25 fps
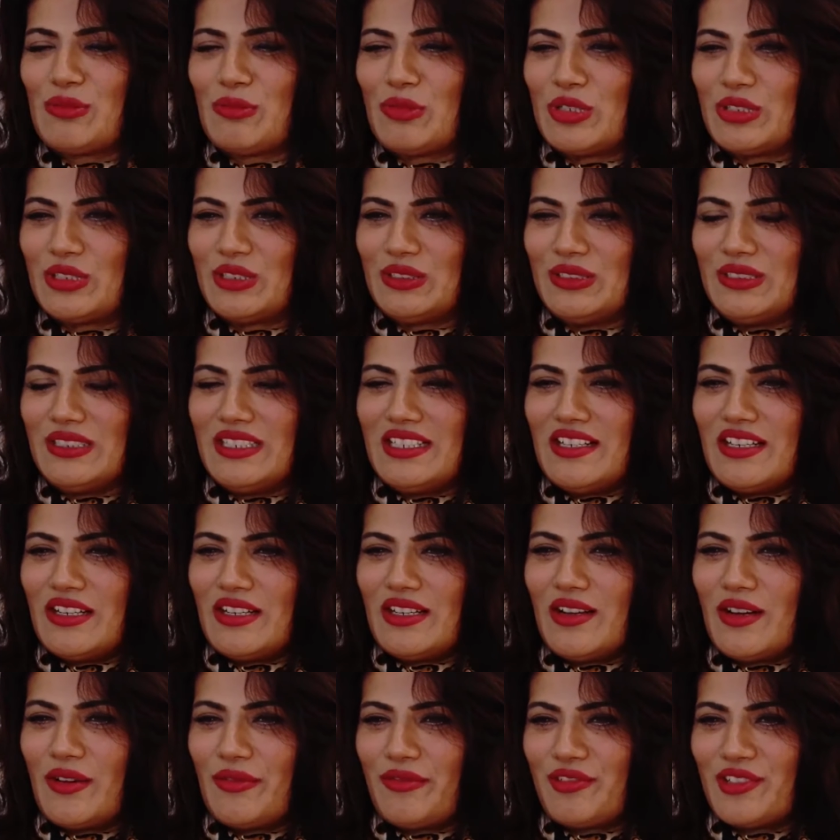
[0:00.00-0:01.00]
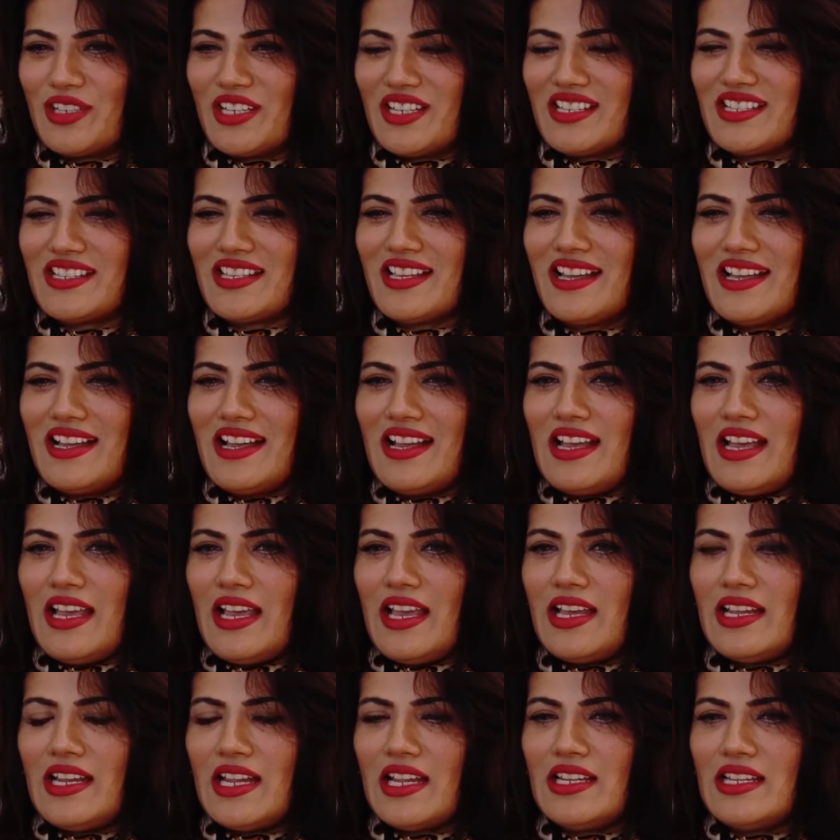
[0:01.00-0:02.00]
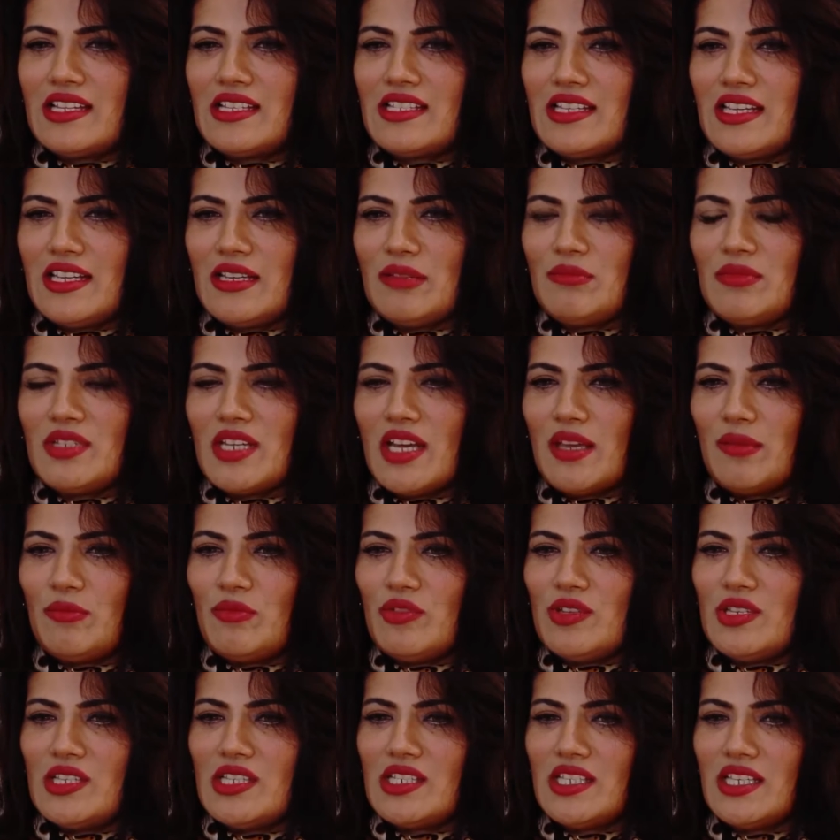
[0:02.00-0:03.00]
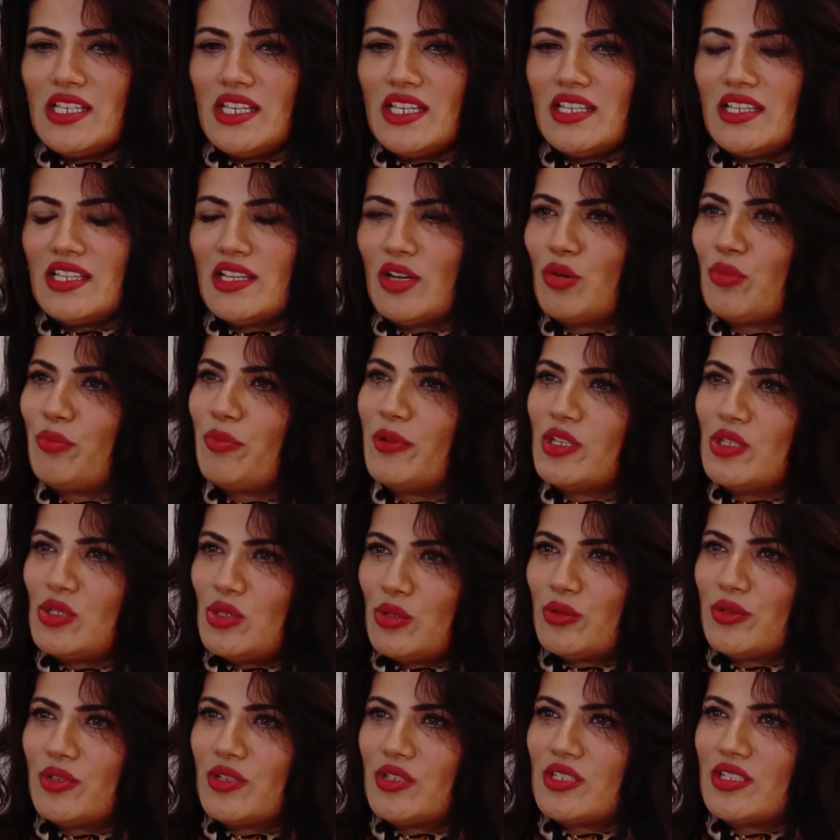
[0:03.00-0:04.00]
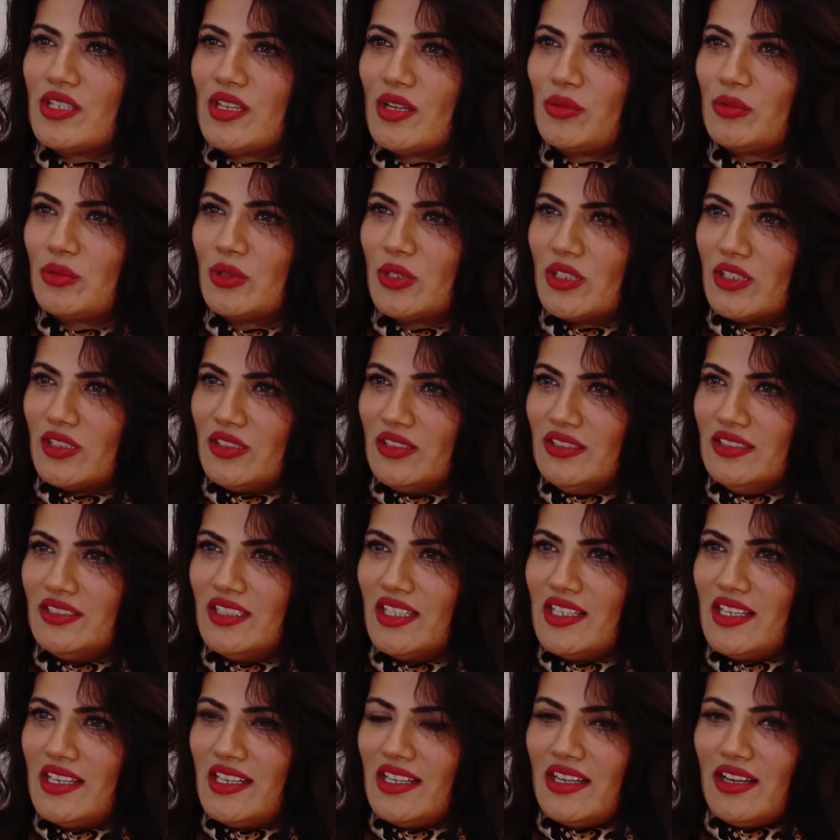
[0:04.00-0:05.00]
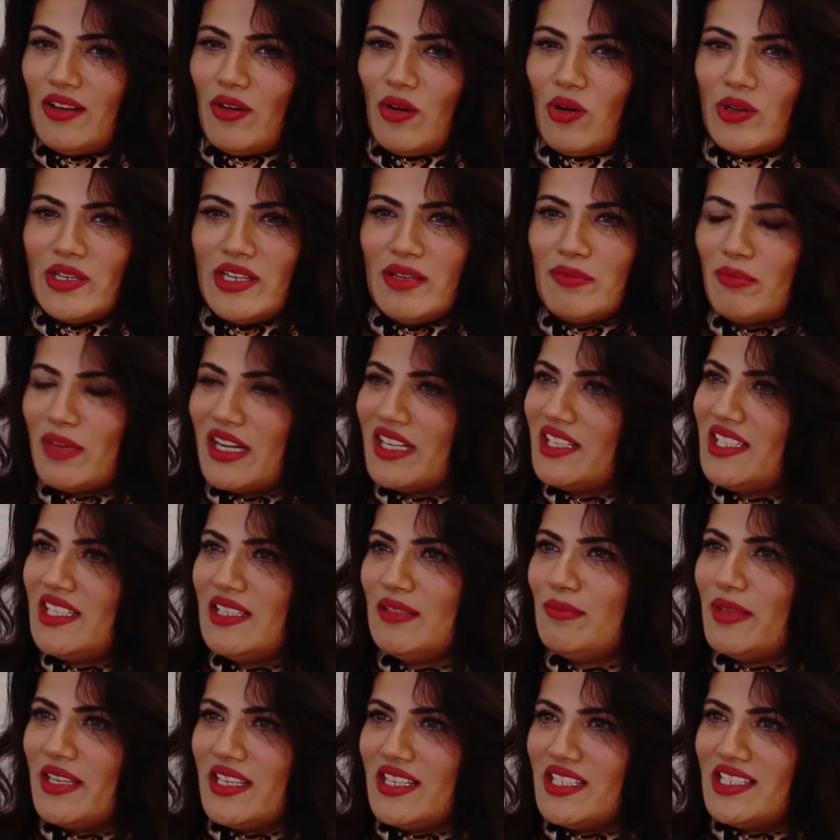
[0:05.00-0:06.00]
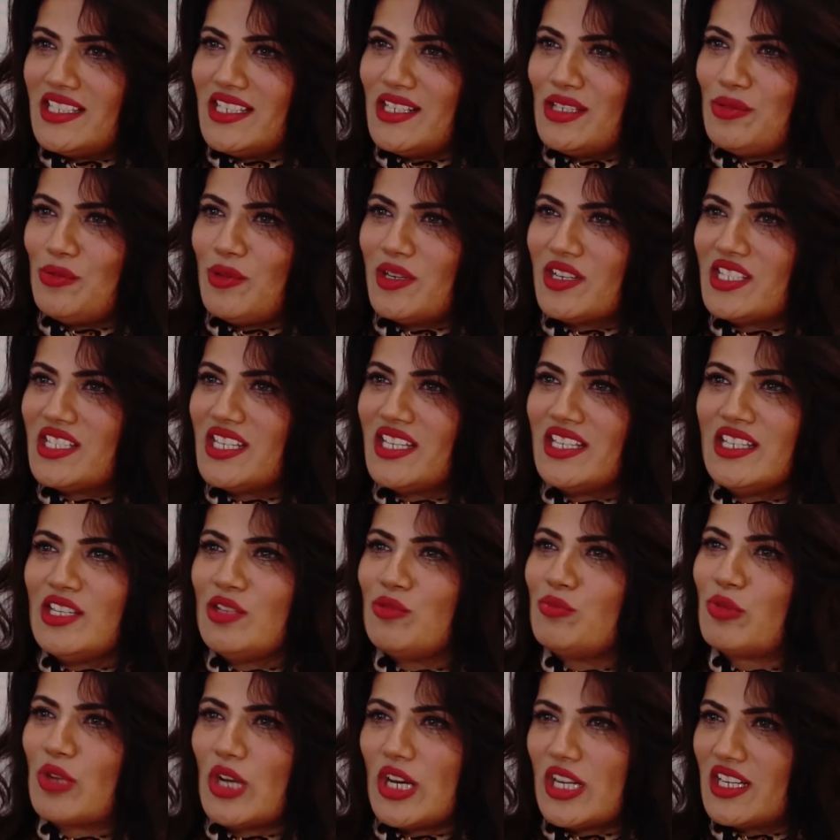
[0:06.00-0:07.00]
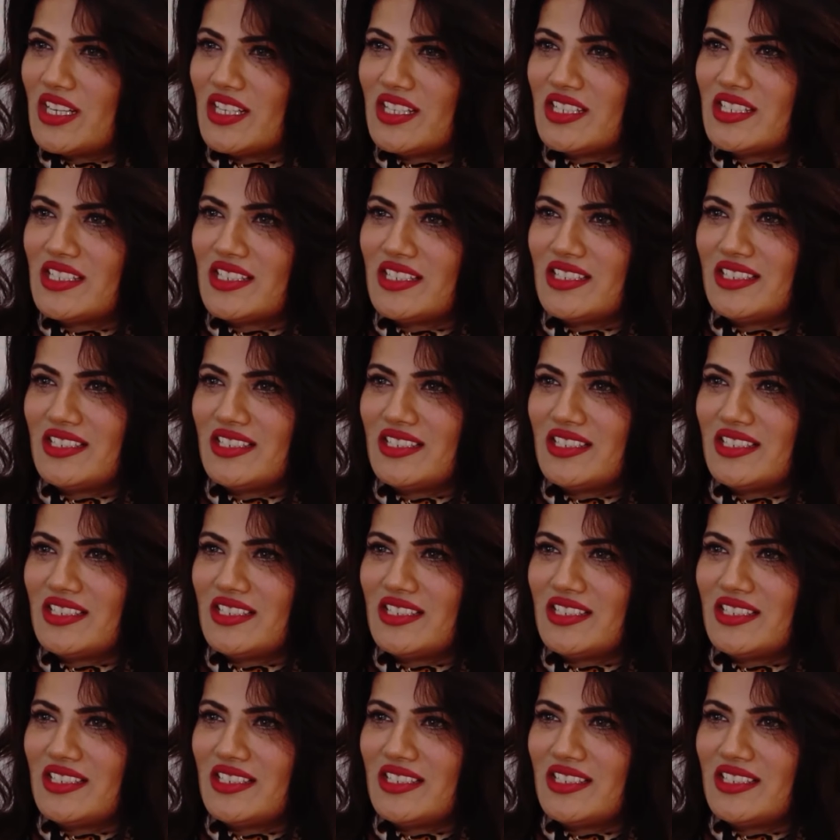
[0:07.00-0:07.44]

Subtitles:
model offerings. And at the same time, we see in the open source world, on a monthly basis, we are seeing new products.